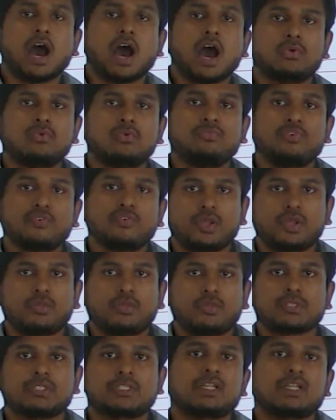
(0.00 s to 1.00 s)
Around
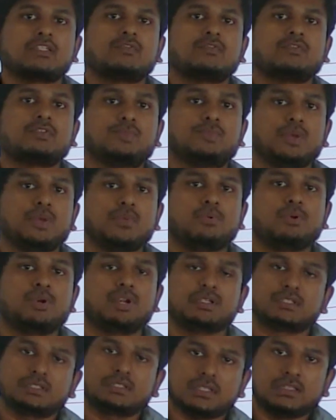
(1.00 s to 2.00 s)
50% of the people
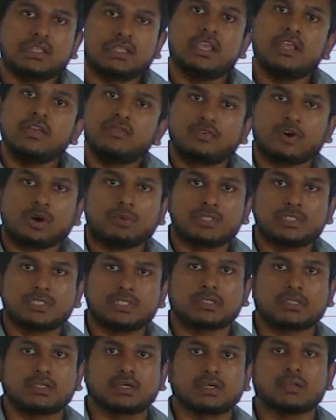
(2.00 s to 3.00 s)
rest in the informal
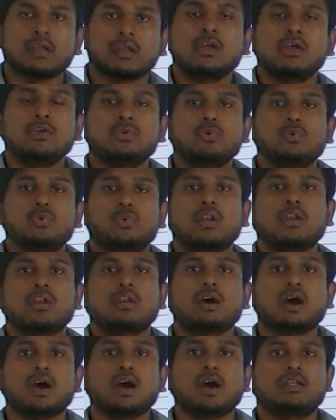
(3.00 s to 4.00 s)
sector. You are
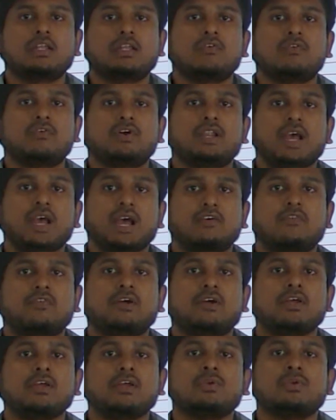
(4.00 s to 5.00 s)
not even have
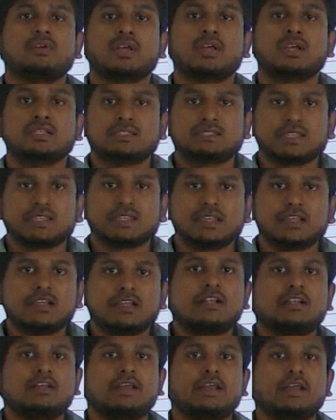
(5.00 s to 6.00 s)
a
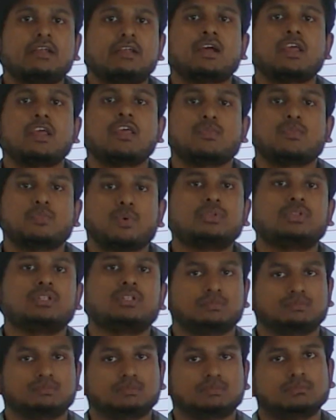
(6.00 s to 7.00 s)
single data about
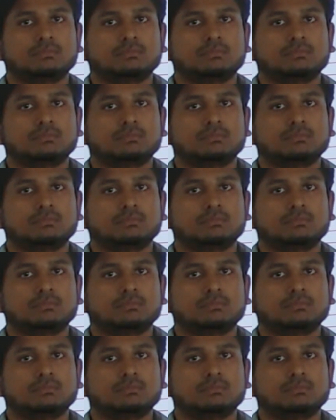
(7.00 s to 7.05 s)
them.